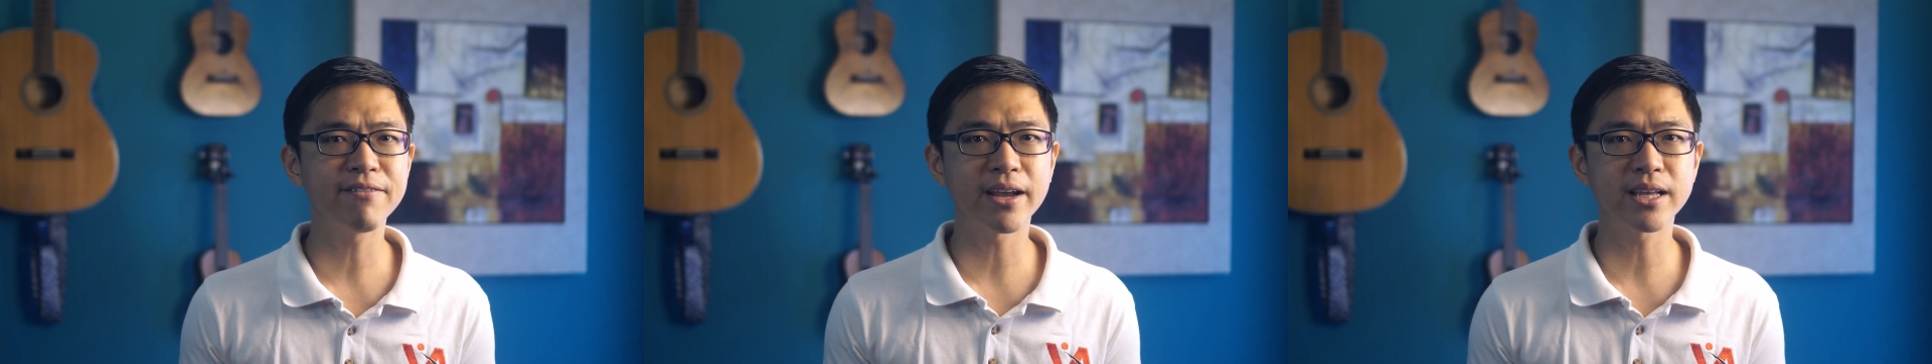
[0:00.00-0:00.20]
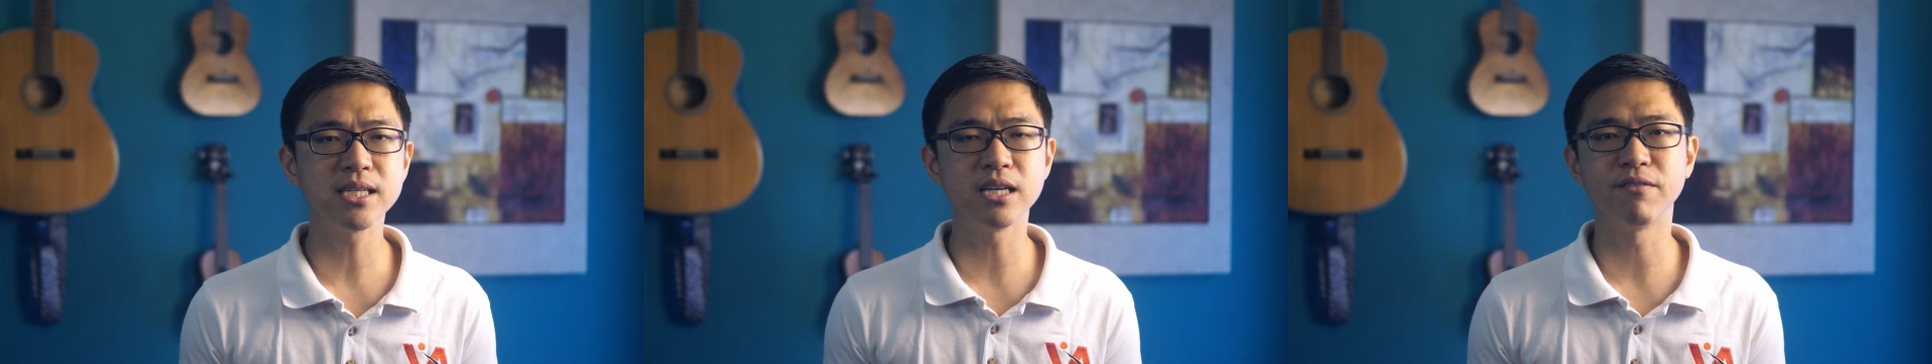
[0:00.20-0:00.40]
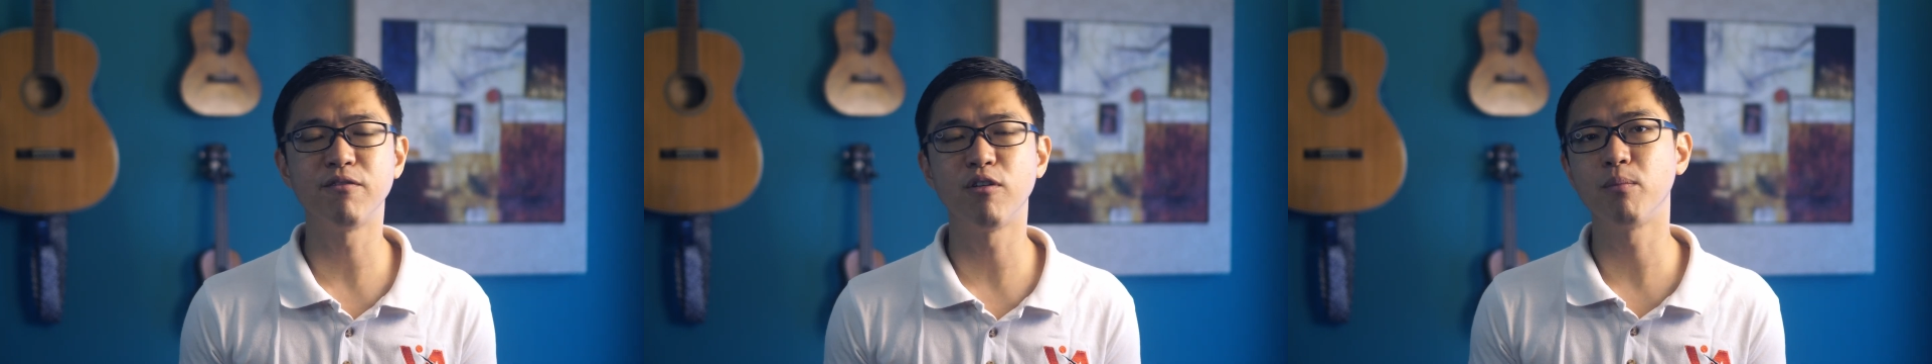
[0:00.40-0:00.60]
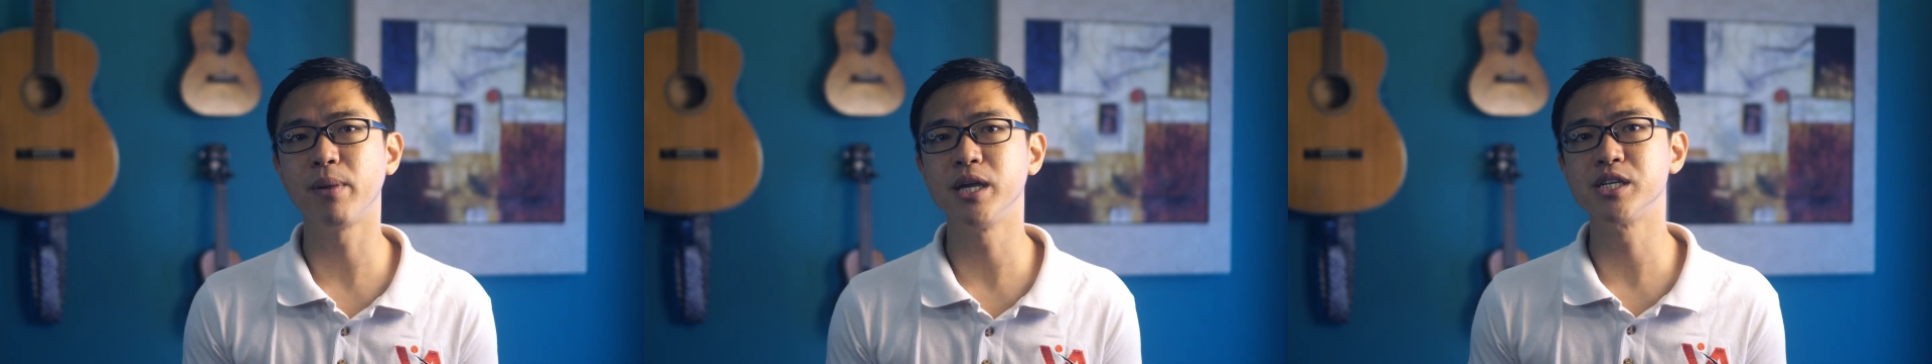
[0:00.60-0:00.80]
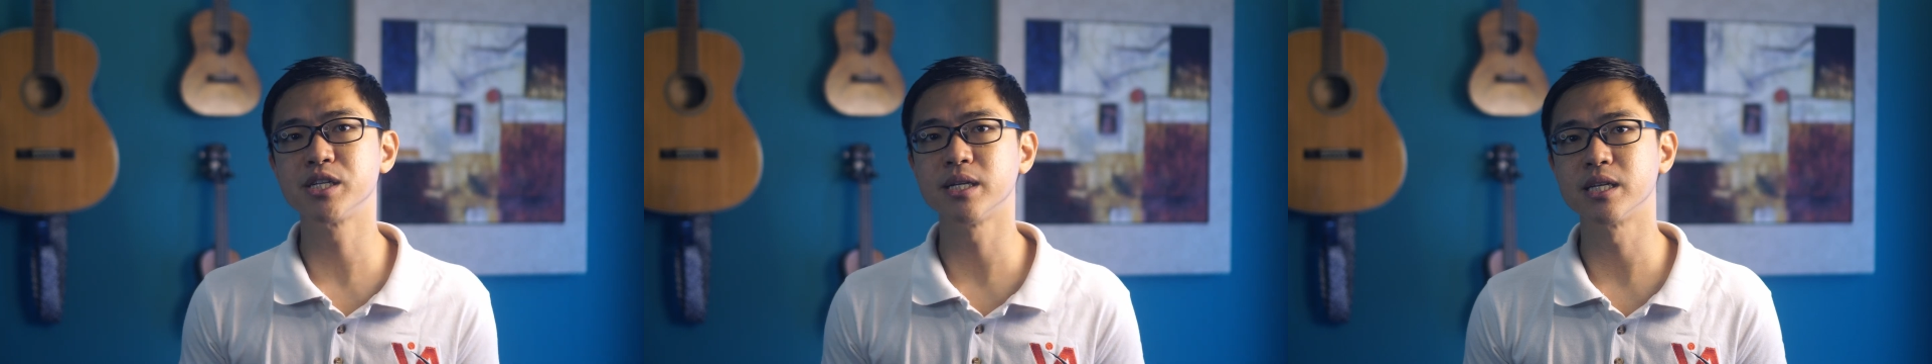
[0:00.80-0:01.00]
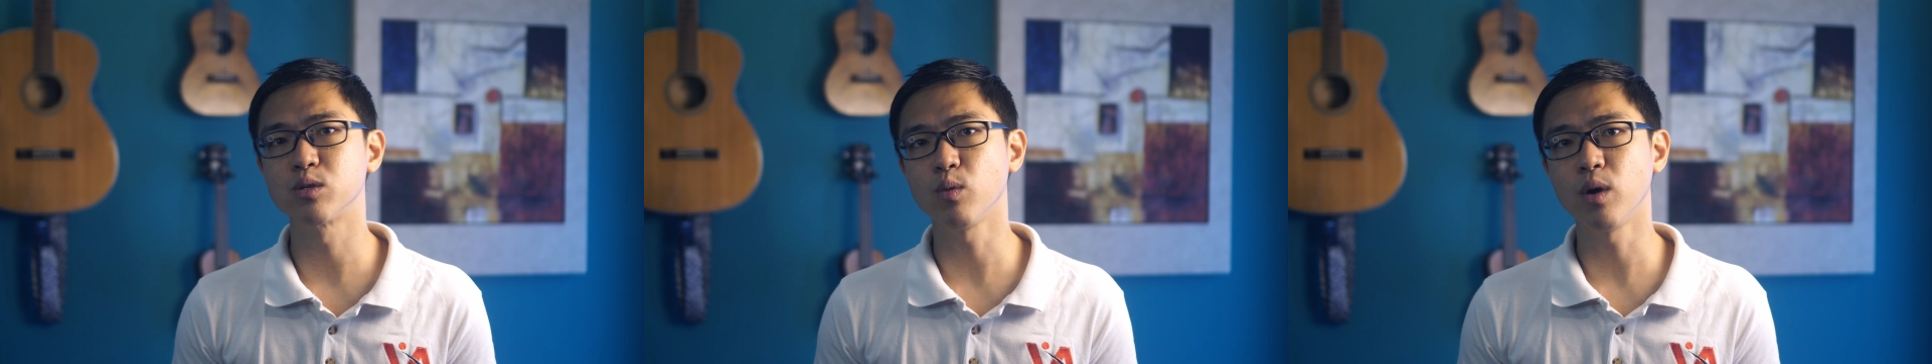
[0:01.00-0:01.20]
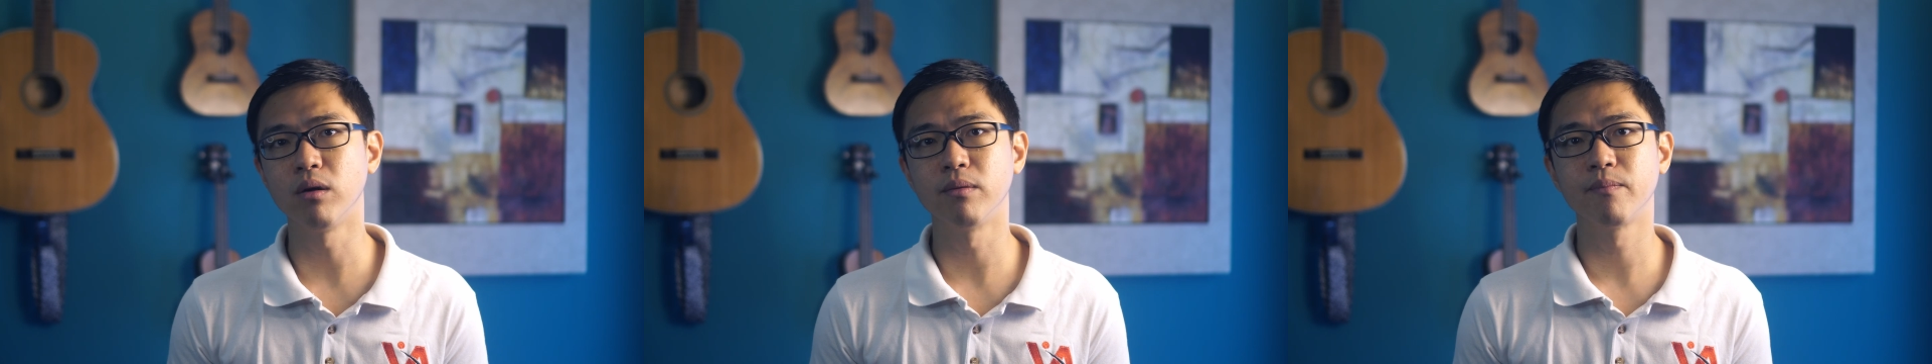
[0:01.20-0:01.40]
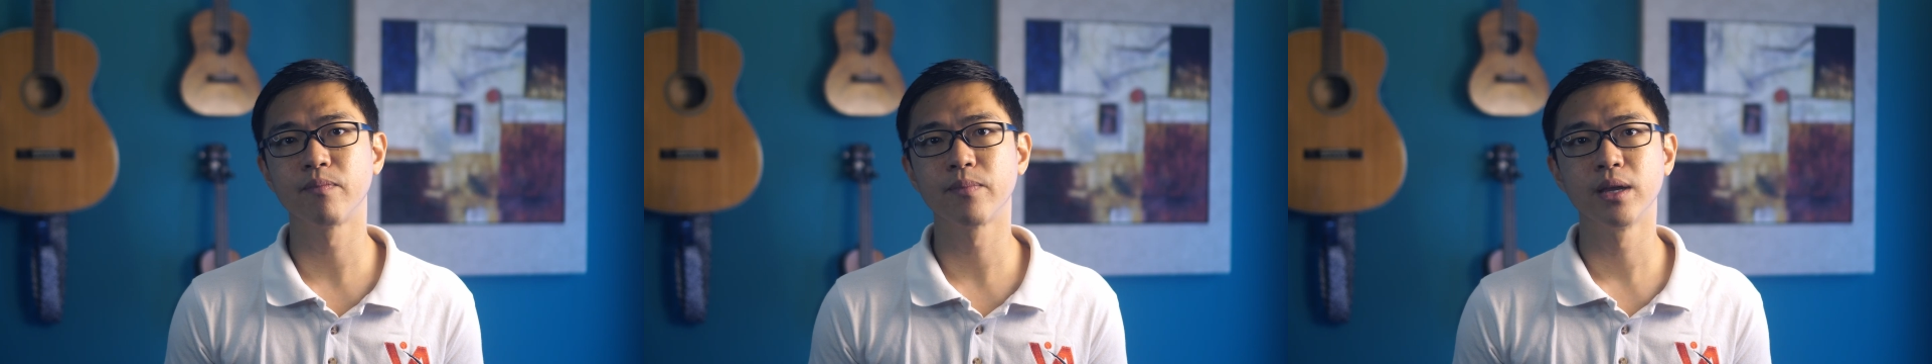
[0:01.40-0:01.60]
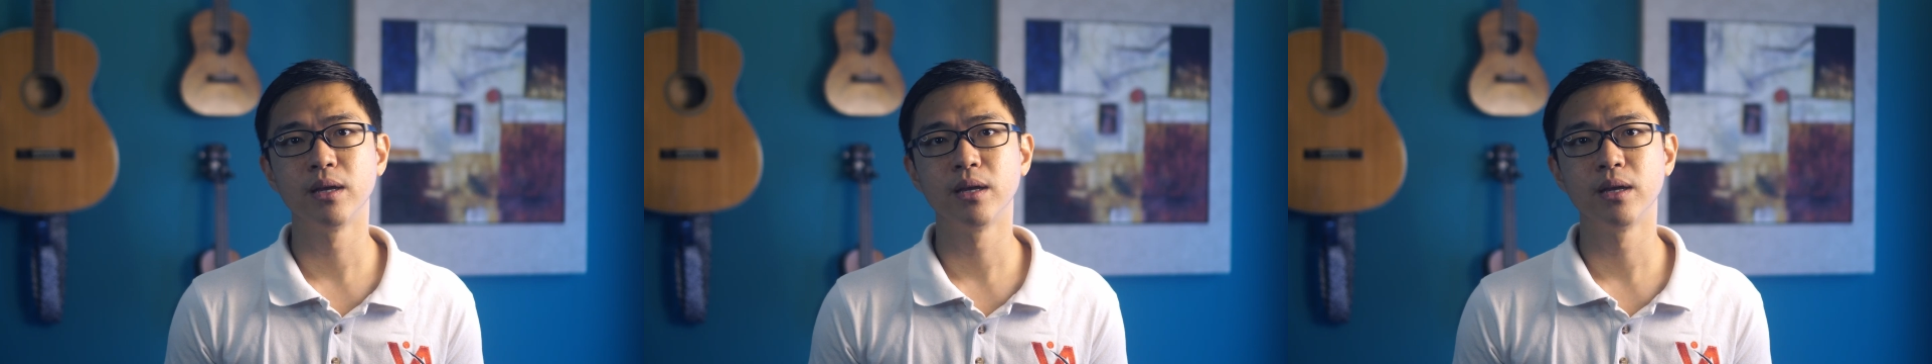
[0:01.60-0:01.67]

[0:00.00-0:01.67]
factor for patients as well.